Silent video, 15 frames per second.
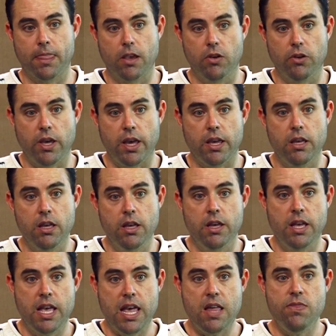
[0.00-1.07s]
Okay?
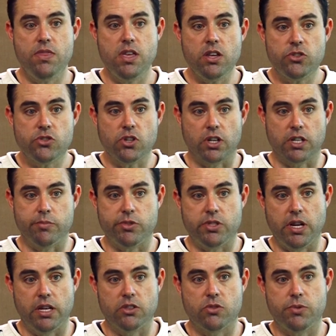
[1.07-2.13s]
In this
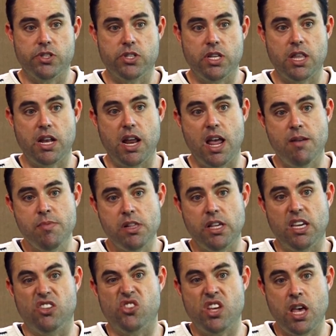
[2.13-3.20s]
circumstance, we see that
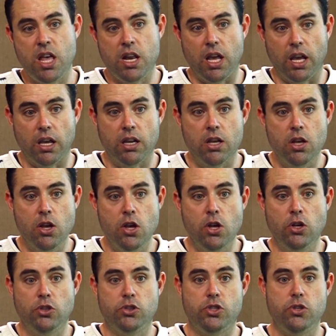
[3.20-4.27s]
Emily is hitting
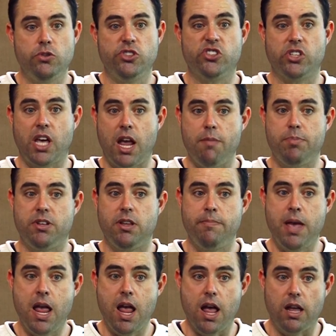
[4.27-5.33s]
to escape a
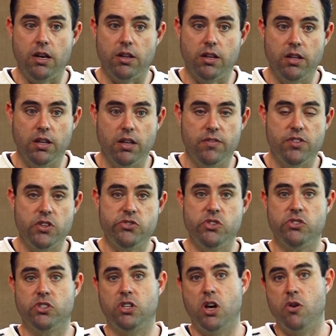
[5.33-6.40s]
demand. If this
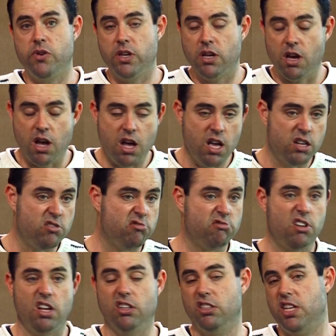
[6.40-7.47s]
is going on
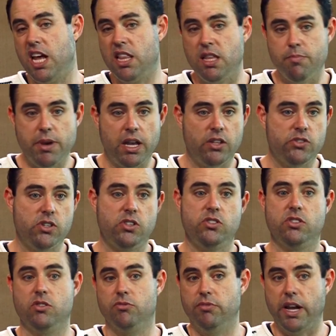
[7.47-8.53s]
a daily
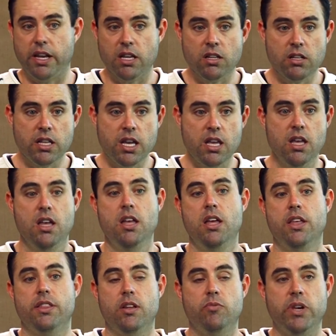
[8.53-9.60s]
basis regularly,
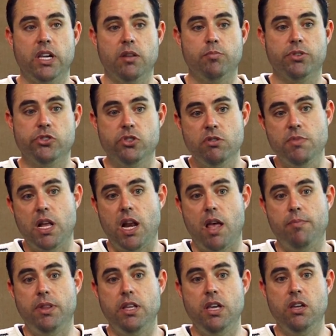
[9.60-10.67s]
then we can presume that
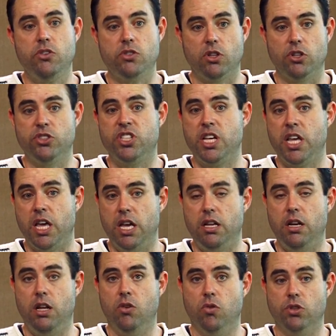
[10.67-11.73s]
Emily has learned to
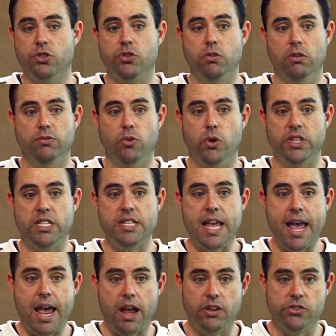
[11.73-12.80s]
hit in order to avoid the
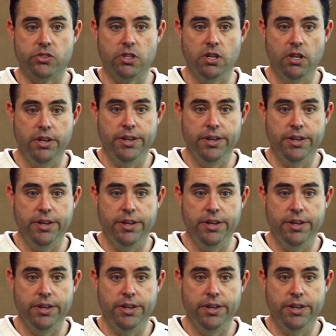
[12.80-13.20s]
task.